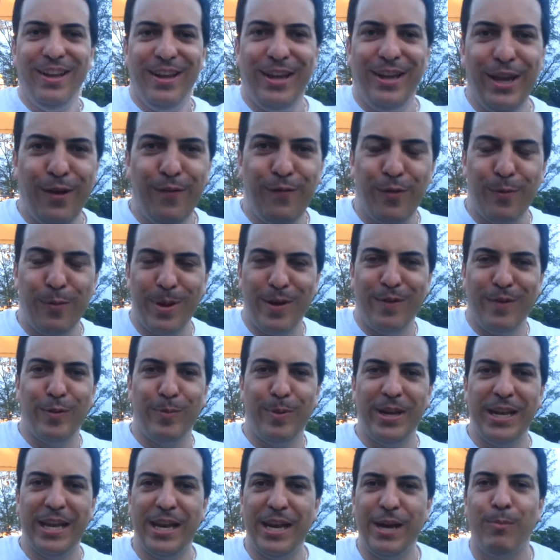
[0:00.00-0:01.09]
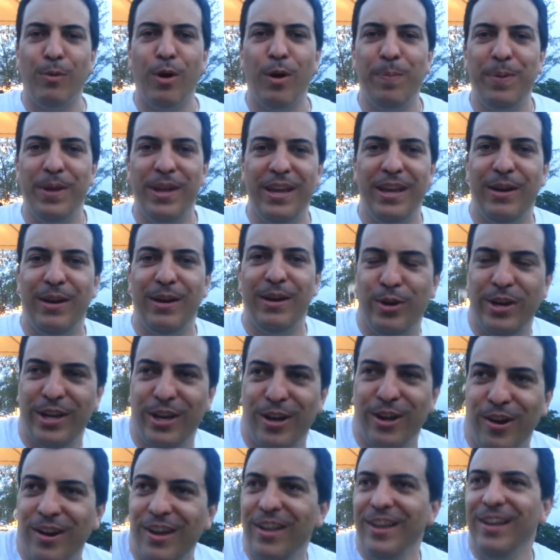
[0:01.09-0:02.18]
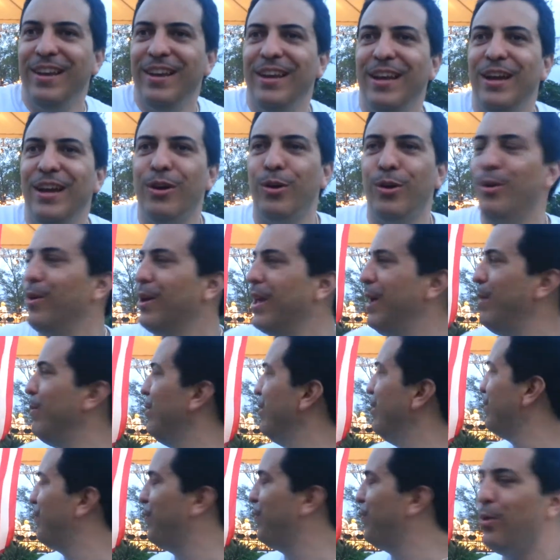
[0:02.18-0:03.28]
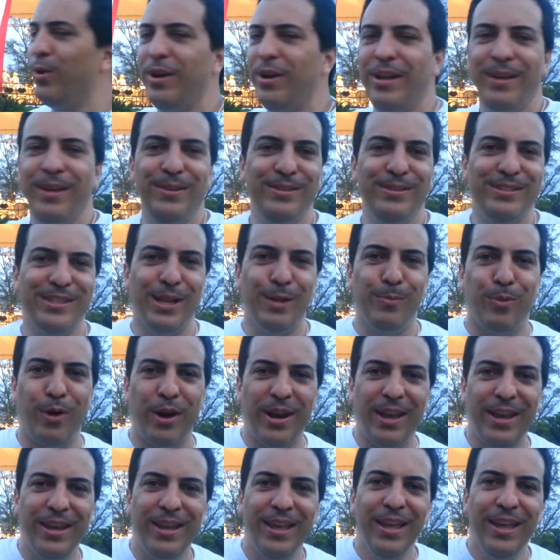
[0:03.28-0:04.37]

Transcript: And from everybody at M R P, and we're here in Coral Gables, Florida, celebrating